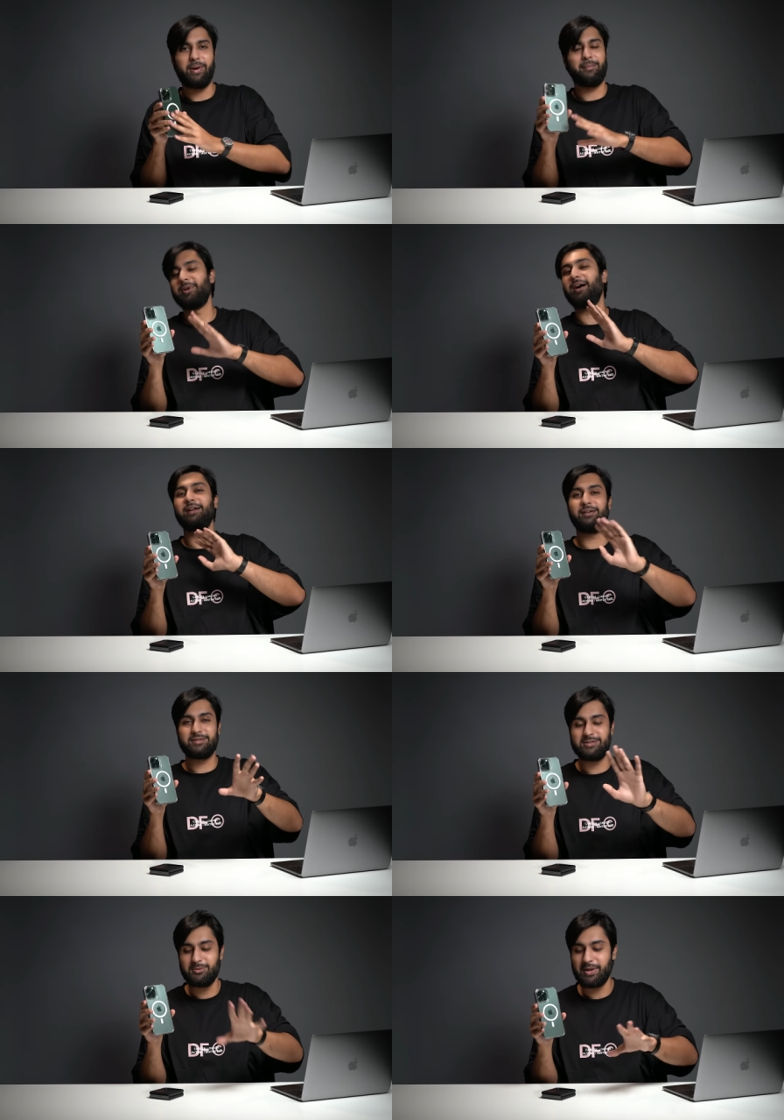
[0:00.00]
I'm not here
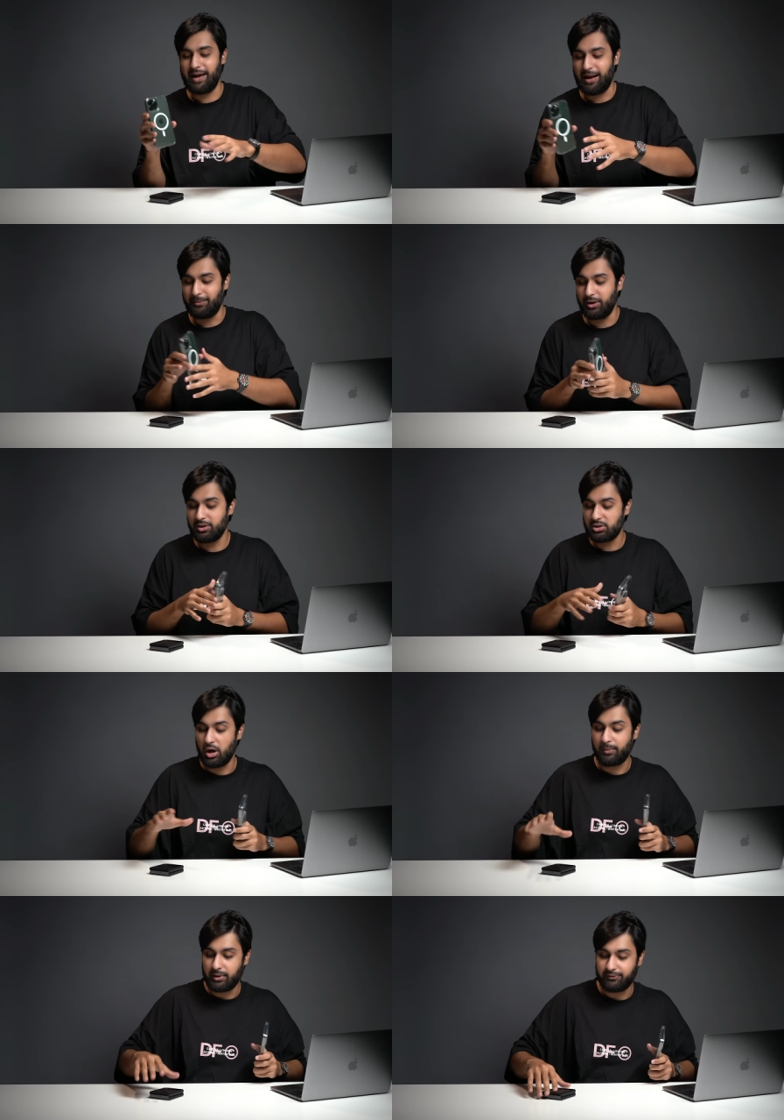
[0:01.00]
to do that. I'm here to
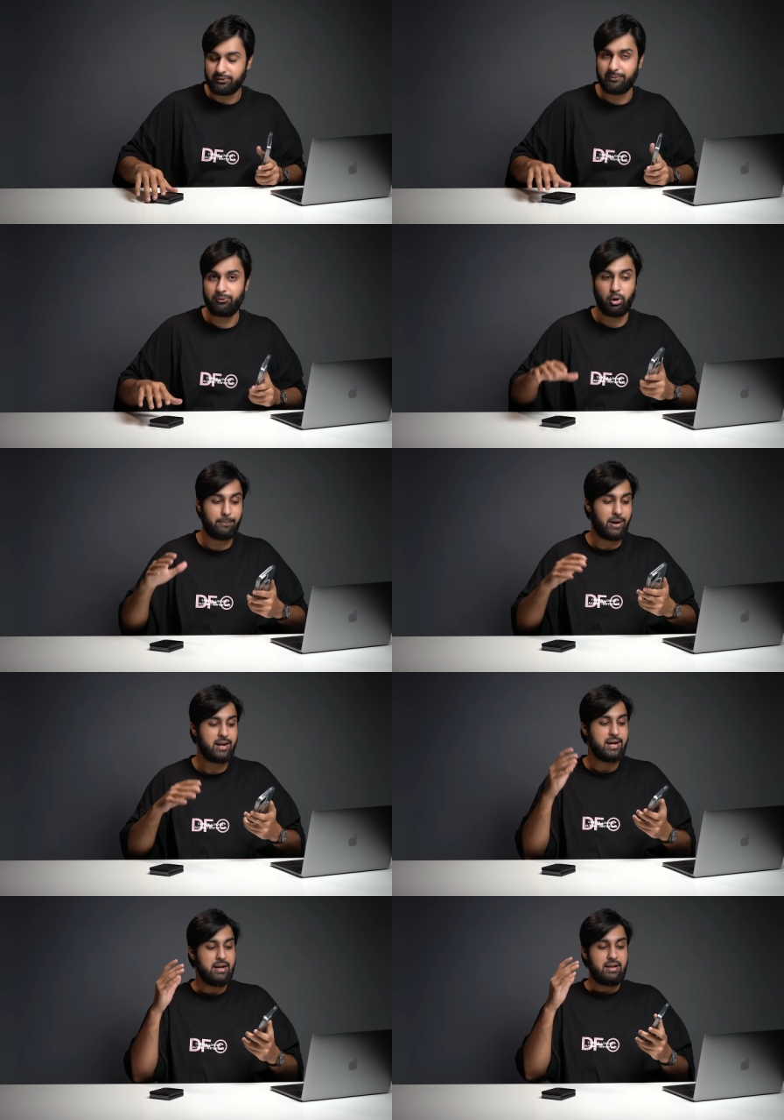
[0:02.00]
talk about the Flip 4,
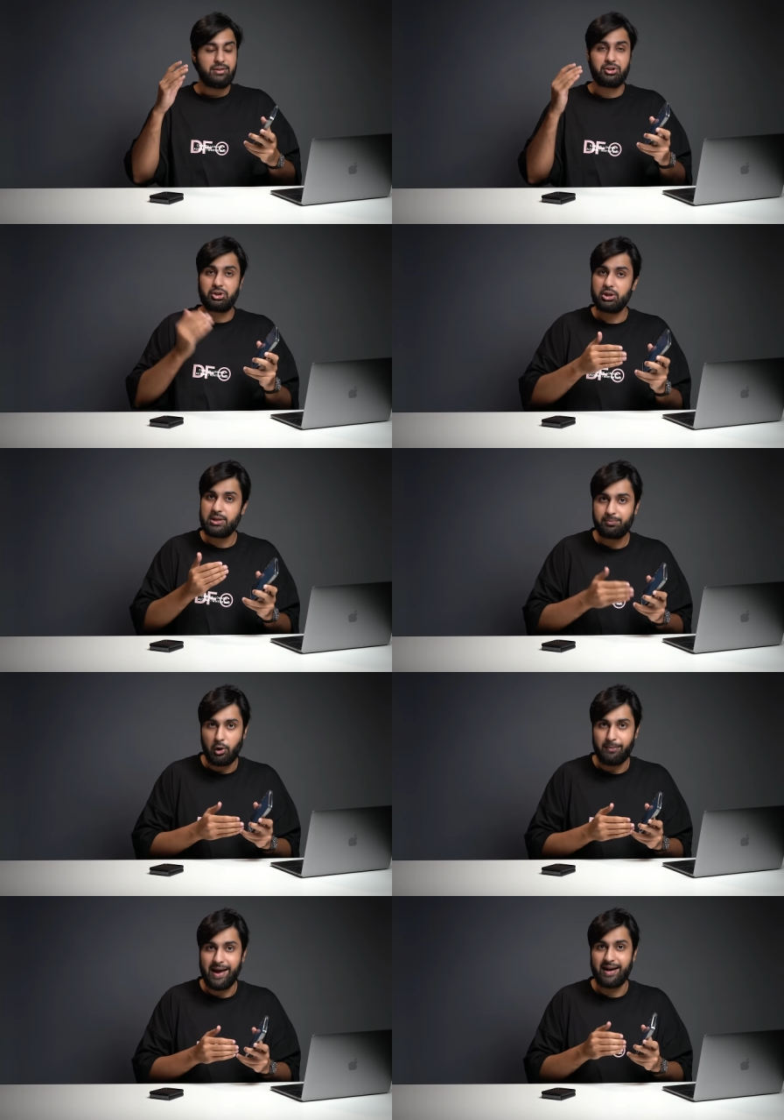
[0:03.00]
but the 13
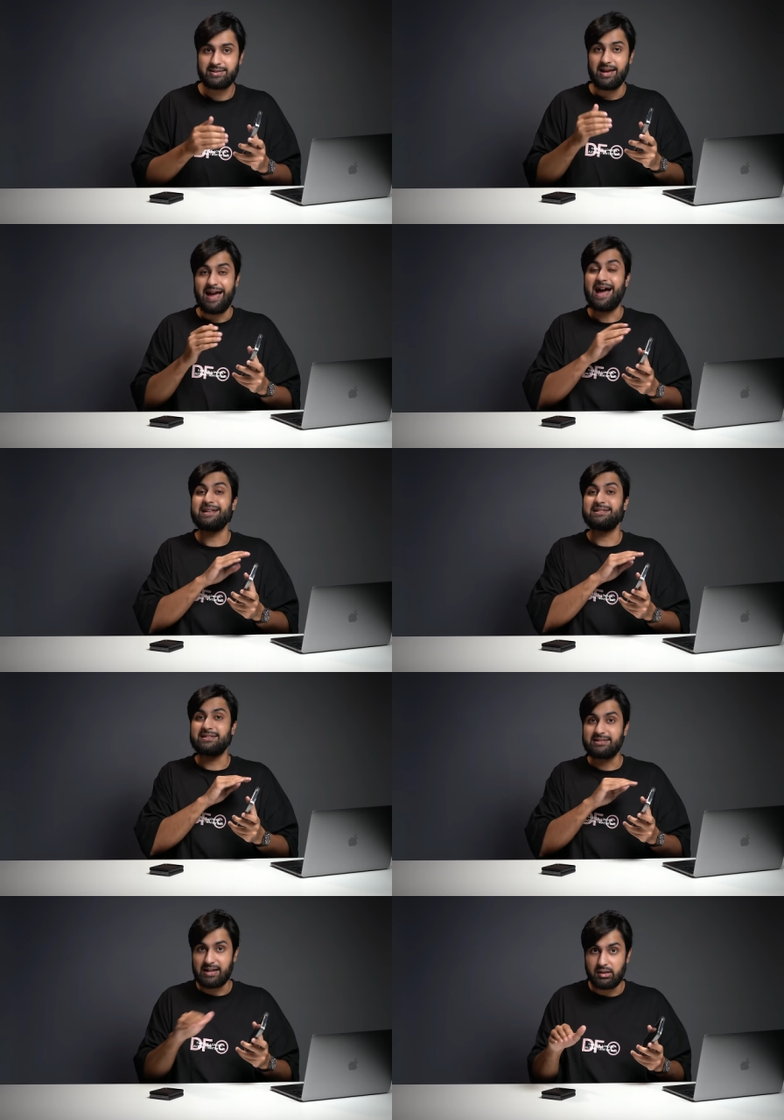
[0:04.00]
Pro Max has
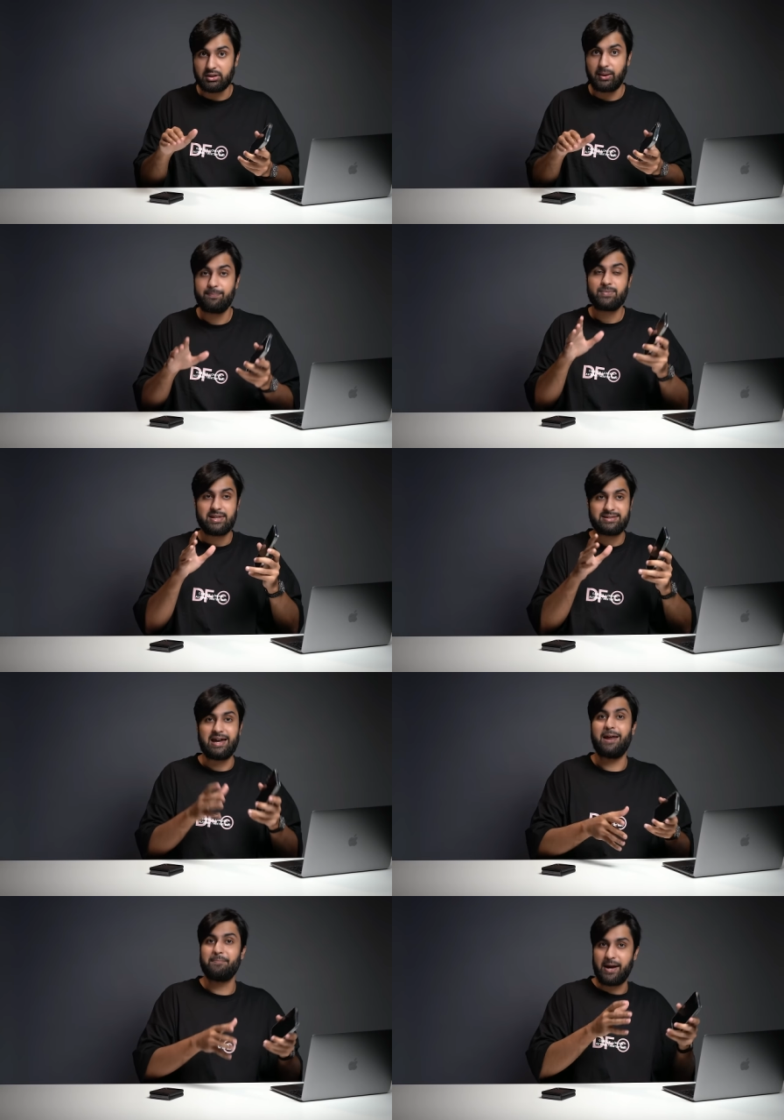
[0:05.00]
stellar
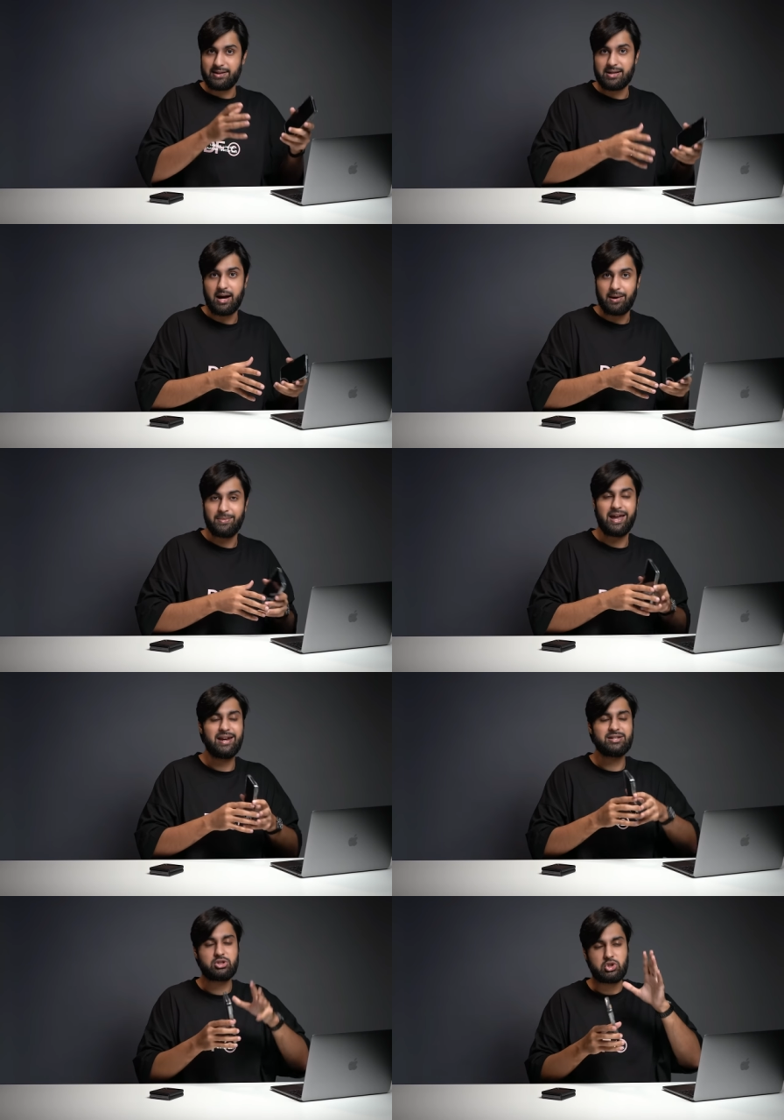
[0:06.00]
standby time. It
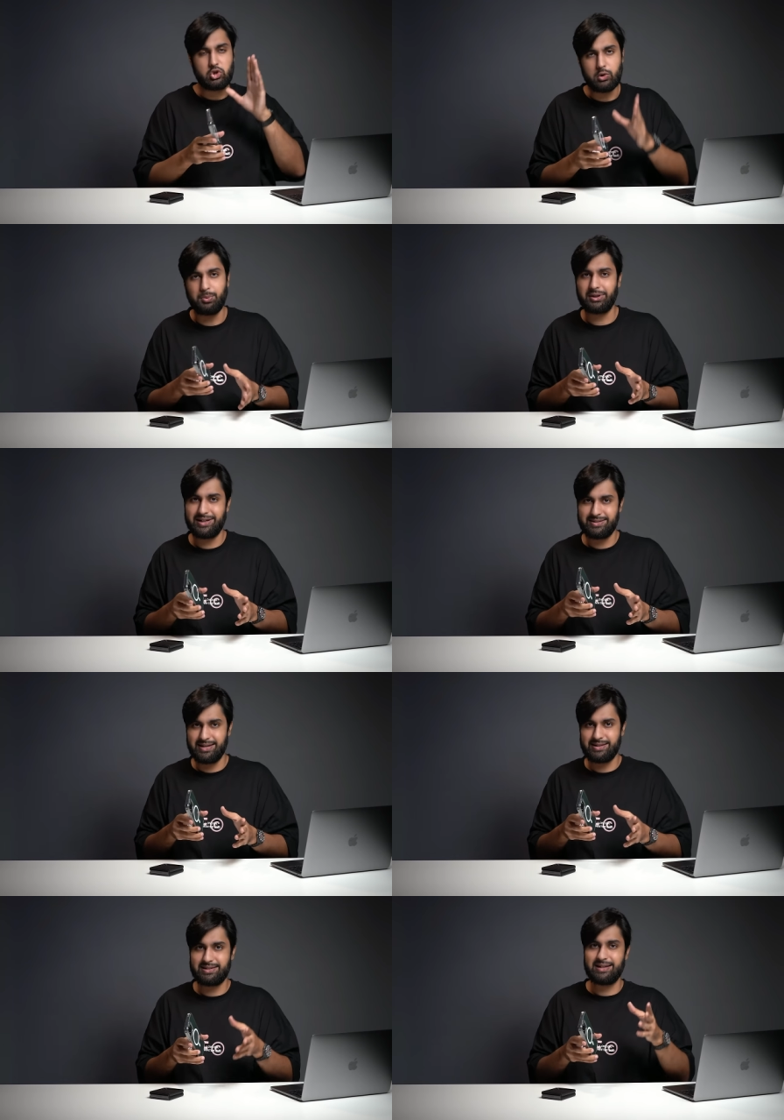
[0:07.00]
is super
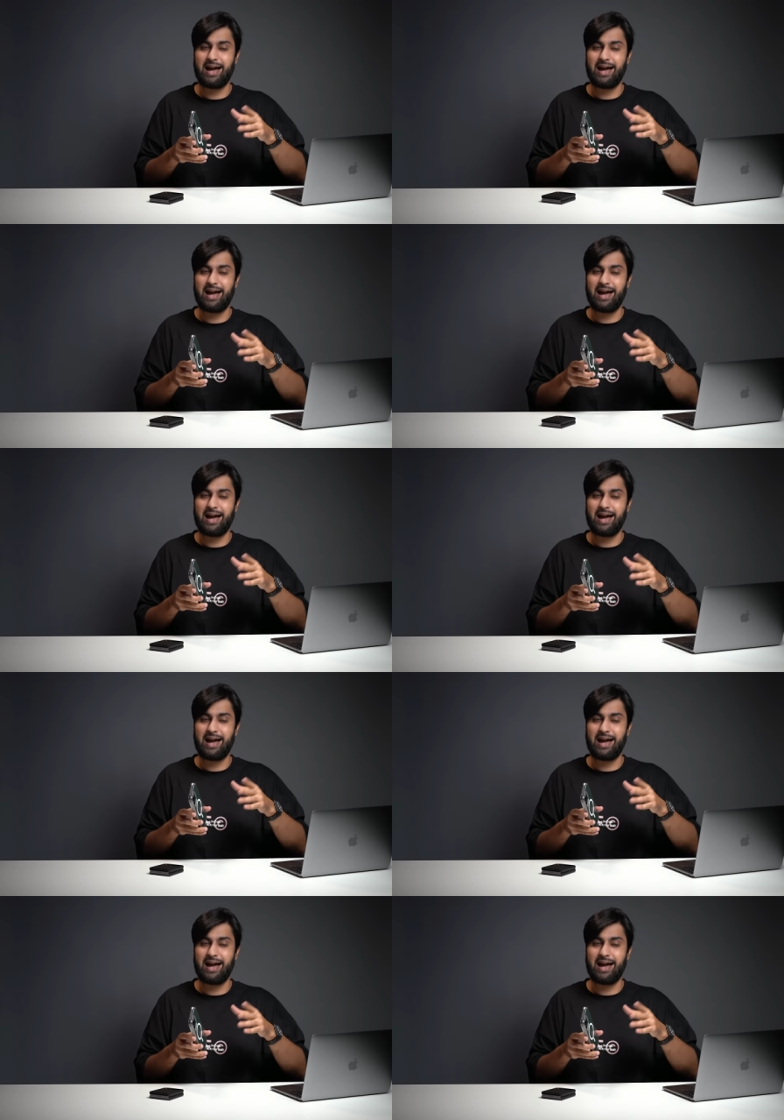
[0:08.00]
consistent.